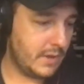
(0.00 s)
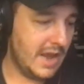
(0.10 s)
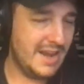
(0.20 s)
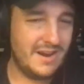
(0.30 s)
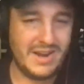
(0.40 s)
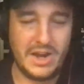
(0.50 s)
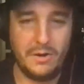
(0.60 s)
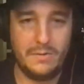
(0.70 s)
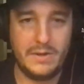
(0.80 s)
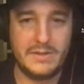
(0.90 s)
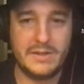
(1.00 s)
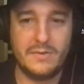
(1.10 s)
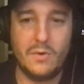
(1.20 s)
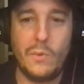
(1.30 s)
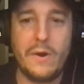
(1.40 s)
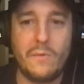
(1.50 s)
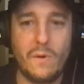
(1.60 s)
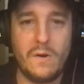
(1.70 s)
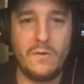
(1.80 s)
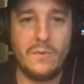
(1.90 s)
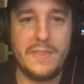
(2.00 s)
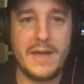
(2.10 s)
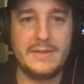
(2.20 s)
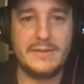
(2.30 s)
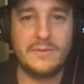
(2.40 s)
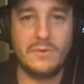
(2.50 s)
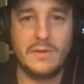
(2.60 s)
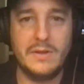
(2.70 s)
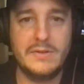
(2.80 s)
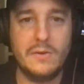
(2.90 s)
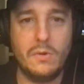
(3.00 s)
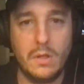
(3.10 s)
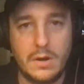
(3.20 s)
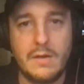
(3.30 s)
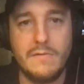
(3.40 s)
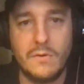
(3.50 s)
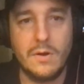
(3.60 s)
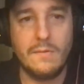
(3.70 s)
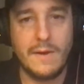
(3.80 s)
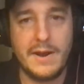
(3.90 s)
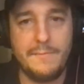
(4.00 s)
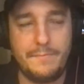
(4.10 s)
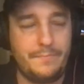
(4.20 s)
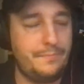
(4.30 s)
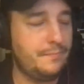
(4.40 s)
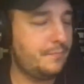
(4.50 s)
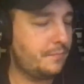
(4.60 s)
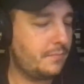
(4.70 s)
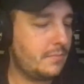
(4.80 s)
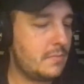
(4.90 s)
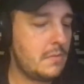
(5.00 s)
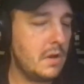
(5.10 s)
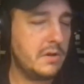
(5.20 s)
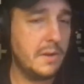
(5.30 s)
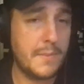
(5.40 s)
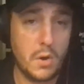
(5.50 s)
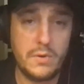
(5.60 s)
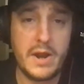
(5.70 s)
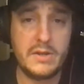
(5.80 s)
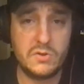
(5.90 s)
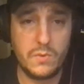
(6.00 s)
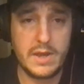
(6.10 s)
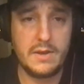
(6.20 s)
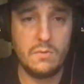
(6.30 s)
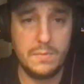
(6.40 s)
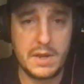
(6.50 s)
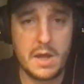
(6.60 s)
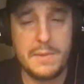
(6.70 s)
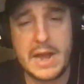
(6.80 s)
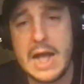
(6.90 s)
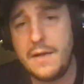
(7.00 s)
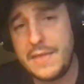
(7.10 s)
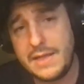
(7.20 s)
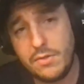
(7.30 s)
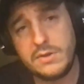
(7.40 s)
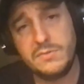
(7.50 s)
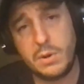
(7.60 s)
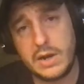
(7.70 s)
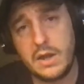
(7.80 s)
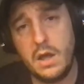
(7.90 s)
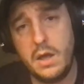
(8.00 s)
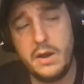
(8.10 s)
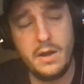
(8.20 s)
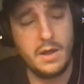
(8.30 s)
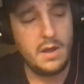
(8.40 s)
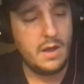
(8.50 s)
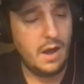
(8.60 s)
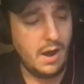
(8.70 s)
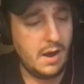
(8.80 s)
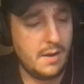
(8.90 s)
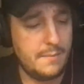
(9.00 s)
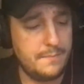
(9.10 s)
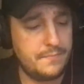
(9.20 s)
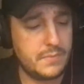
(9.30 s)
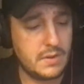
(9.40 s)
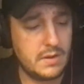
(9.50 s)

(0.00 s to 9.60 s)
it's a weird world when that's the release that we're looking for, right? Capone next week will be coming out. That looks pretty good. Arkansas